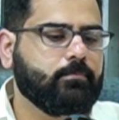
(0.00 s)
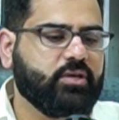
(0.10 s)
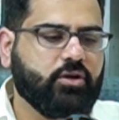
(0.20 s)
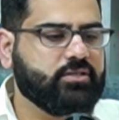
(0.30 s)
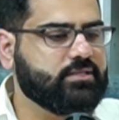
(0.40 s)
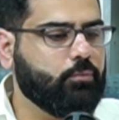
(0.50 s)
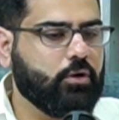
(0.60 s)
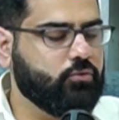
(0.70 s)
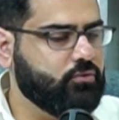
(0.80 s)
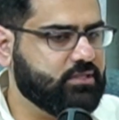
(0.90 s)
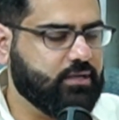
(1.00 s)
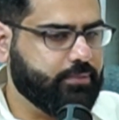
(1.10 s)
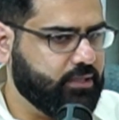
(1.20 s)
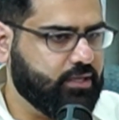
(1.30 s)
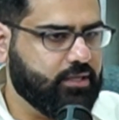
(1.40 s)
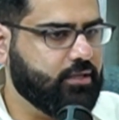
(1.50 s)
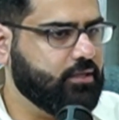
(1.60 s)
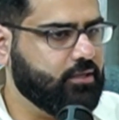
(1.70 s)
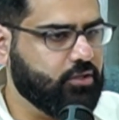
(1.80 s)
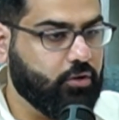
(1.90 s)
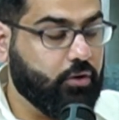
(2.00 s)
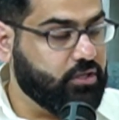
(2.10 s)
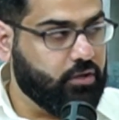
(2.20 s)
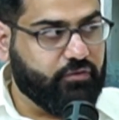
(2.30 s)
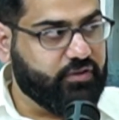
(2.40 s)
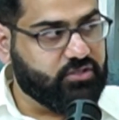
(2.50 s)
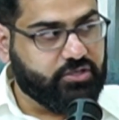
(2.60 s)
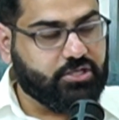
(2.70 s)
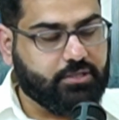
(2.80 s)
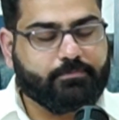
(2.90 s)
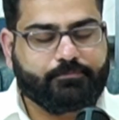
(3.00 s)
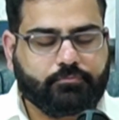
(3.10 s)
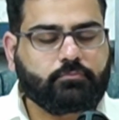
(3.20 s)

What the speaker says: geared to someone who's completed, a year of internship.